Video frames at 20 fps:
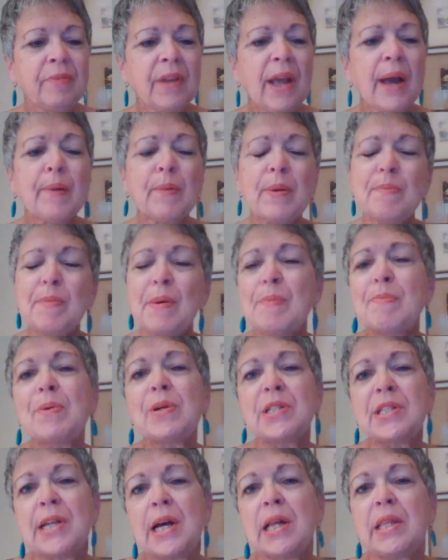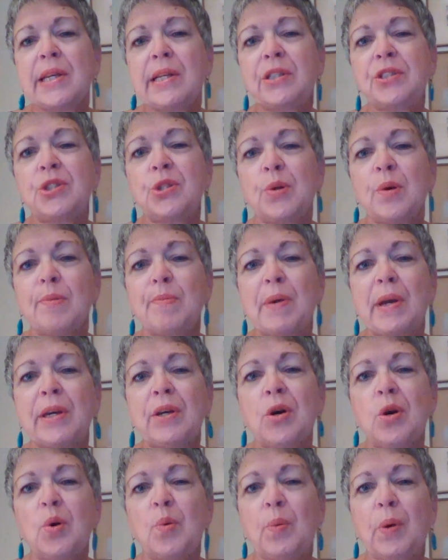I remember telling 2 of my
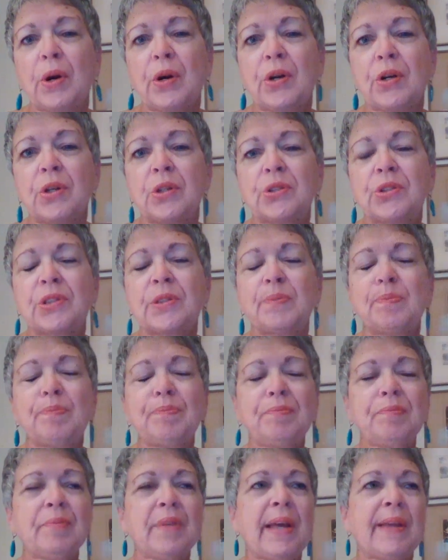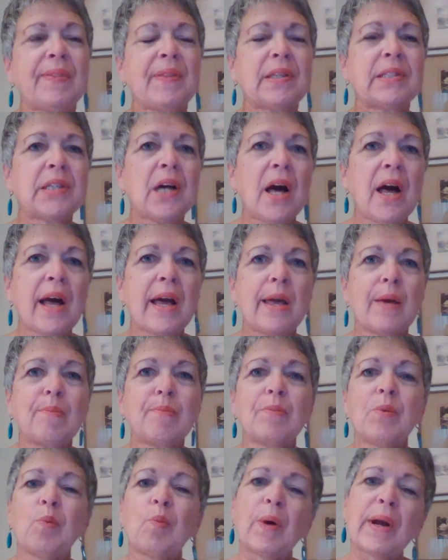coworkers at the
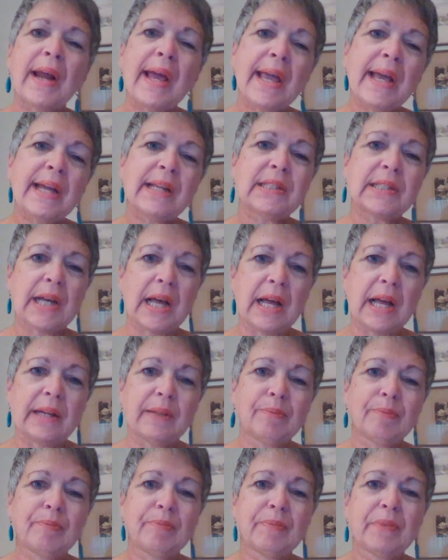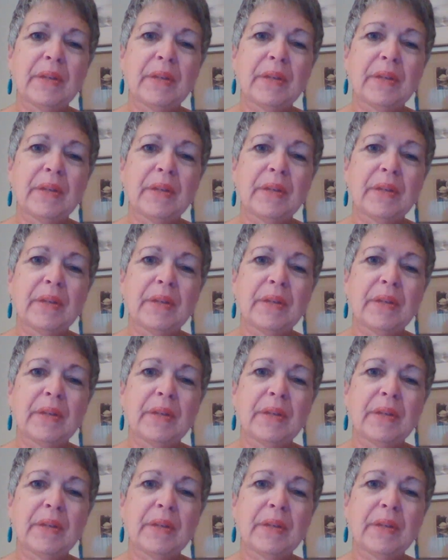time what I had done,